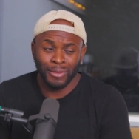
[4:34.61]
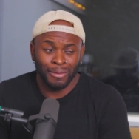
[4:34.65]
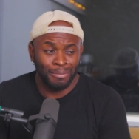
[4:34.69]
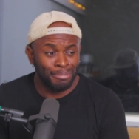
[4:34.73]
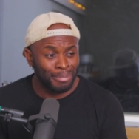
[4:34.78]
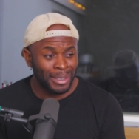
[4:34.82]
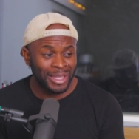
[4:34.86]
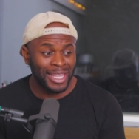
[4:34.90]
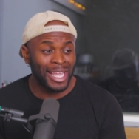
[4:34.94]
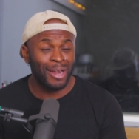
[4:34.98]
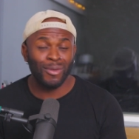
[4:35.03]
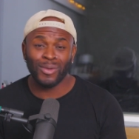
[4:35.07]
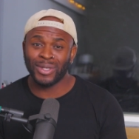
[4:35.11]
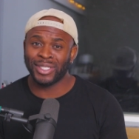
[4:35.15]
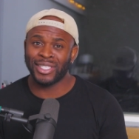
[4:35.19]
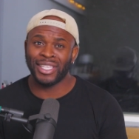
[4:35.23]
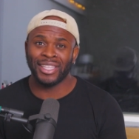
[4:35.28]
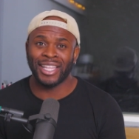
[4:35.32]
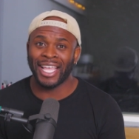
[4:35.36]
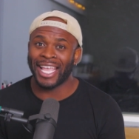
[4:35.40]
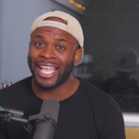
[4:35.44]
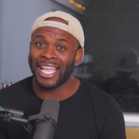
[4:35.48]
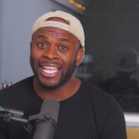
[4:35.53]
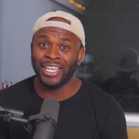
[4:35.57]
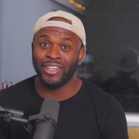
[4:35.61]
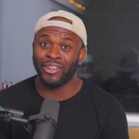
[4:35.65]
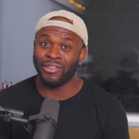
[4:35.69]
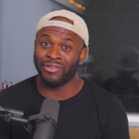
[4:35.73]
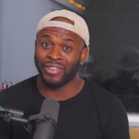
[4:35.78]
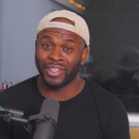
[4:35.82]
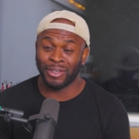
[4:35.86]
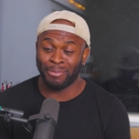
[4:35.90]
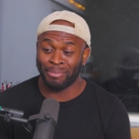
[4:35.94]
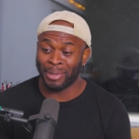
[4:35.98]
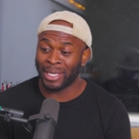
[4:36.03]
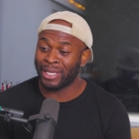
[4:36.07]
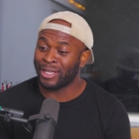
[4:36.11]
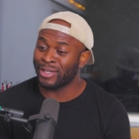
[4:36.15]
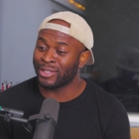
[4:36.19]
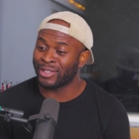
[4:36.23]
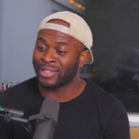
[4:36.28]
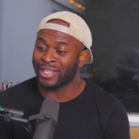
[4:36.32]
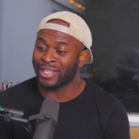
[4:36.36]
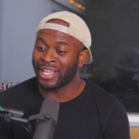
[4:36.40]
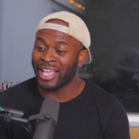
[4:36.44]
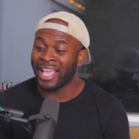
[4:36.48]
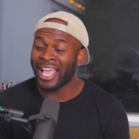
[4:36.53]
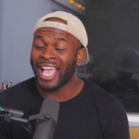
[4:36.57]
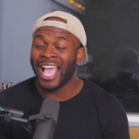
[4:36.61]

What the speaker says: But that wasn't the end of it because